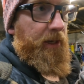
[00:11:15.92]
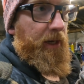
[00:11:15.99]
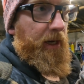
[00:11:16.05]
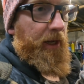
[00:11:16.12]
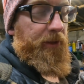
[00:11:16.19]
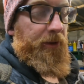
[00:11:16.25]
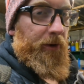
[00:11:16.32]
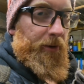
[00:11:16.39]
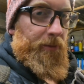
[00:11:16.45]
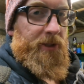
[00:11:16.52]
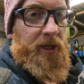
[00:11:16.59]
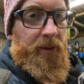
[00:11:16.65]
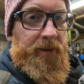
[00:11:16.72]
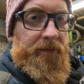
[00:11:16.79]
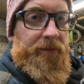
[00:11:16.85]
I thought it was
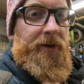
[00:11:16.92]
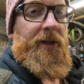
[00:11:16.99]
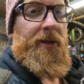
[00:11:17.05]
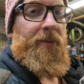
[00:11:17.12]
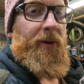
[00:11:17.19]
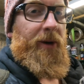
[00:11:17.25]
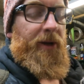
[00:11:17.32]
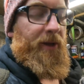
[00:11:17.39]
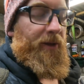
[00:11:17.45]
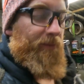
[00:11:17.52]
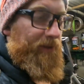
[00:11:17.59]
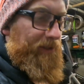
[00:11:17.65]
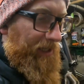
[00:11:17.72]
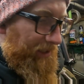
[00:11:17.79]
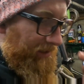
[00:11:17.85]
coming free, but it
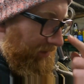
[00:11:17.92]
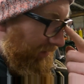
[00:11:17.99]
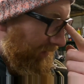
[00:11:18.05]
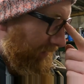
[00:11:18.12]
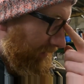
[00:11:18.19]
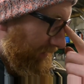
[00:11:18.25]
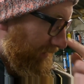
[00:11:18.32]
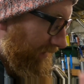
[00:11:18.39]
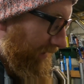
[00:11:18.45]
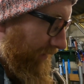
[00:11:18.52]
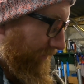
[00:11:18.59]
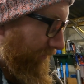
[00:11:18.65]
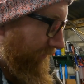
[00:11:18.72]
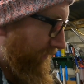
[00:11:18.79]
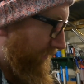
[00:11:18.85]
was actually
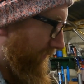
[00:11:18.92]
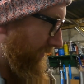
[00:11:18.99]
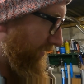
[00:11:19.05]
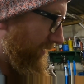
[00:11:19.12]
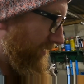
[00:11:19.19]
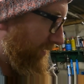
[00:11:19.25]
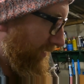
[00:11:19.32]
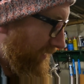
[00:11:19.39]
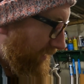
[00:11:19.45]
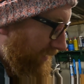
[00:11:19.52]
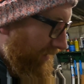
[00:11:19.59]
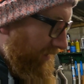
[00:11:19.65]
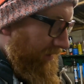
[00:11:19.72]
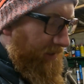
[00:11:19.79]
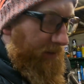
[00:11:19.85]

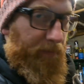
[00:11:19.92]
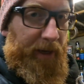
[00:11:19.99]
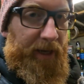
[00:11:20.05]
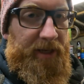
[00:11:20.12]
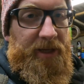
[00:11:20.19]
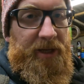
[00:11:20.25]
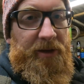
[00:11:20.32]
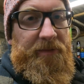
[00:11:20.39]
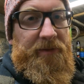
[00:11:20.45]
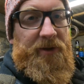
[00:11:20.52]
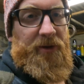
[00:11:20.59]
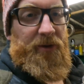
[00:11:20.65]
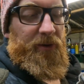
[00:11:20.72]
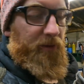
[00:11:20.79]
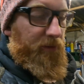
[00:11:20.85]
the bending of the
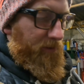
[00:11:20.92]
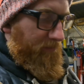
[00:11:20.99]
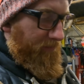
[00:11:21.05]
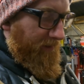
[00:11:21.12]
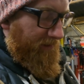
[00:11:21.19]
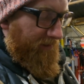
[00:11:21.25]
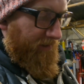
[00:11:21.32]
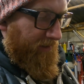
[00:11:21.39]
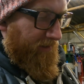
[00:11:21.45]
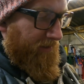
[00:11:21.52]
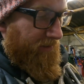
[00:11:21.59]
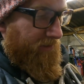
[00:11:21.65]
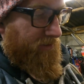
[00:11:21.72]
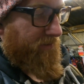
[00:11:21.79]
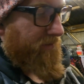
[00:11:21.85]
old
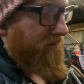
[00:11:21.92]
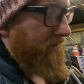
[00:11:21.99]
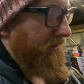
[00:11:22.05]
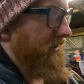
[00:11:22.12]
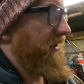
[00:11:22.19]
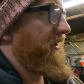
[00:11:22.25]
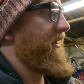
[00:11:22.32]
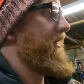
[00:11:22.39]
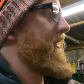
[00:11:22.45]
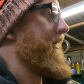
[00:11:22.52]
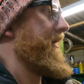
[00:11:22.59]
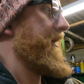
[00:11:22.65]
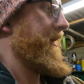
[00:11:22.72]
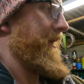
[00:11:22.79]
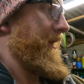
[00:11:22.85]
mudguard. So there's
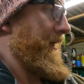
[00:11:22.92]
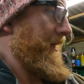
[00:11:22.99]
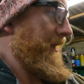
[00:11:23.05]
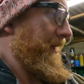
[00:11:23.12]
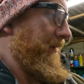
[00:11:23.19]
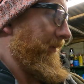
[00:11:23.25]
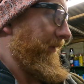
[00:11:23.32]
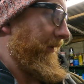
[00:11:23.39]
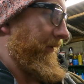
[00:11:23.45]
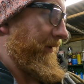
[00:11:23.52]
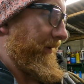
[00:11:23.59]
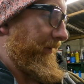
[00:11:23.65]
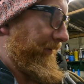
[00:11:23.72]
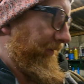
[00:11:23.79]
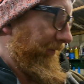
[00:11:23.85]

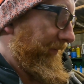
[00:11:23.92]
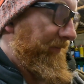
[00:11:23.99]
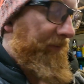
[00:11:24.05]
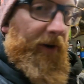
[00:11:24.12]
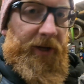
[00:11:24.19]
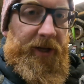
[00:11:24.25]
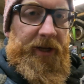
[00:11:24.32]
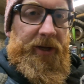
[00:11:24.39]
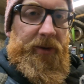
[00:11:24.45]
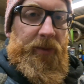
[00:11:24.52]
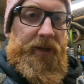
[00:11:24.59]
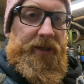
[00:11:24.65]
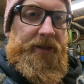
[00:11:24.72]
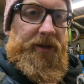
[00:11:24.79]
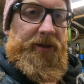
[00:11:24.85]
50 fucking
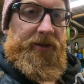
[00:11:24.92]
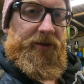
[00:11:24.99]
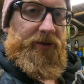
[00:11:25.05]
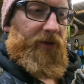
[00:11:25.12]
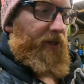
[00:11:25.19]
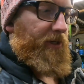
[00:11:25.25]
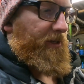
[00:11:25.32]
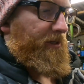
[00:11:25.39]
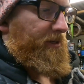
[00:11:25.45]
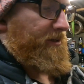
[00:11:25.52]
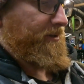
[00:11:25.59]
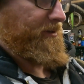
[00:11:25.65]
quid down the drain,